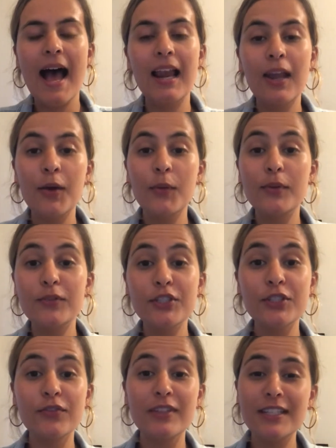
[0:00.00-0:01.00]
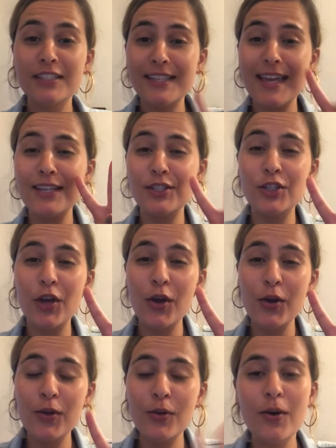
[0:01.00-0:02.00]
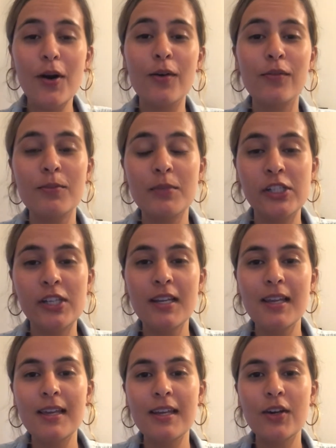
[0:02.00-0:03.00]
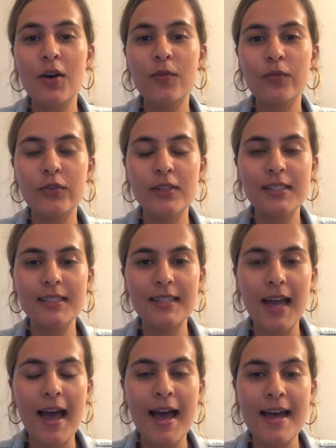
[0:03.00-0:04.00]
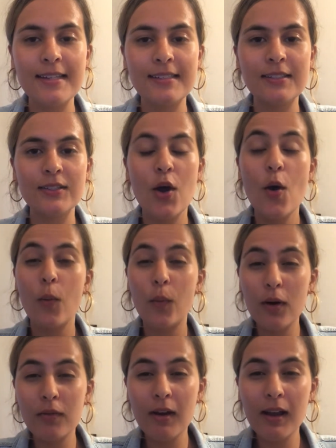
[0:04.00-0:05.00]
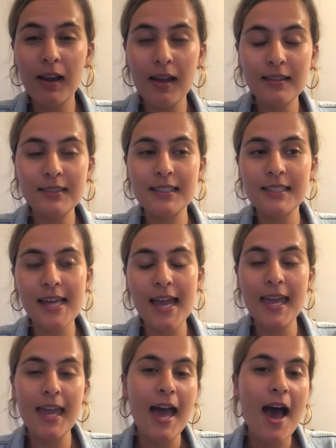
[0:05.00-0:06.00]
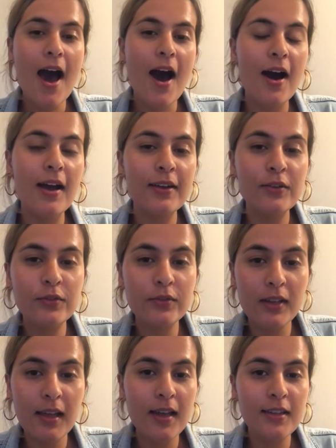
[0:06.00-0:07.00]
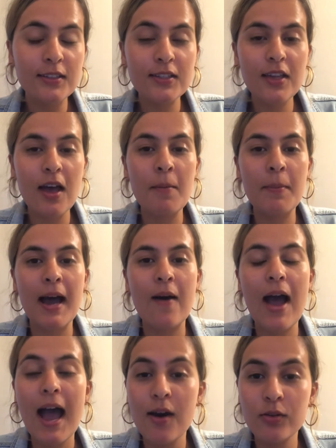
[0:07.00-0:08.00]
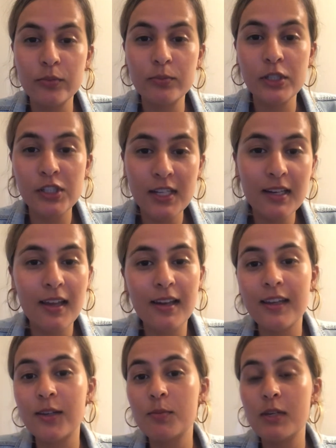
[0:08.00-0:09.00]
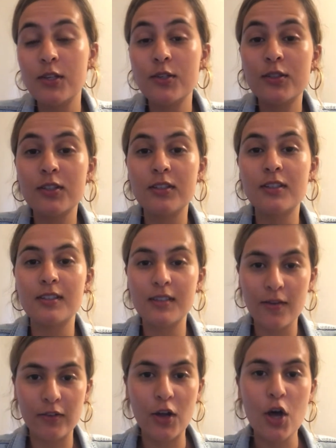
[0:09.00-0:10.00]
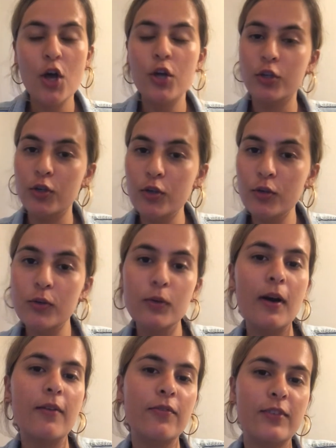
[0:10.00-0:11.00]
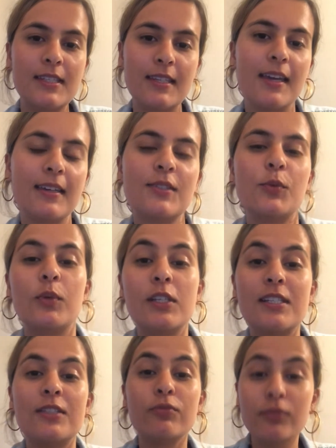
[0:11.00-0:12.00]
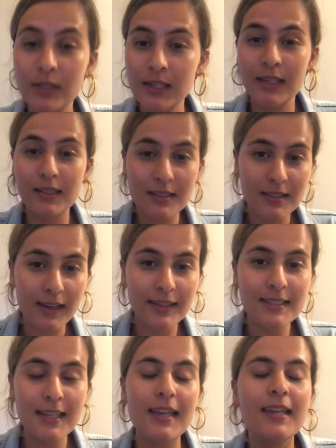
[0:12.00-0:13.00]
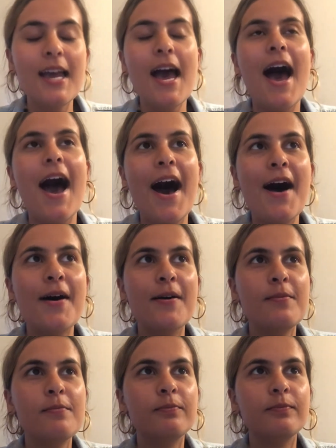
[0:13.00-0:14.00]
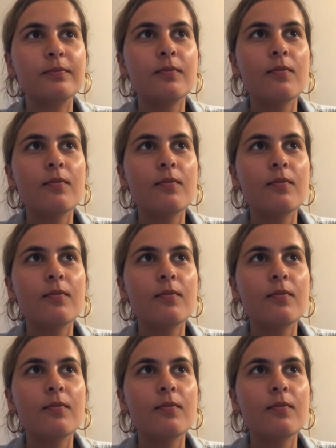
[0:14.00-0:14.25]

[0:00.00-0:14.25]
Hello, we've just finished day two of the machine learning conference, and what have I learnt today? I have learnt about how machine learning can be used to discover new physics, which is really exciting. Um,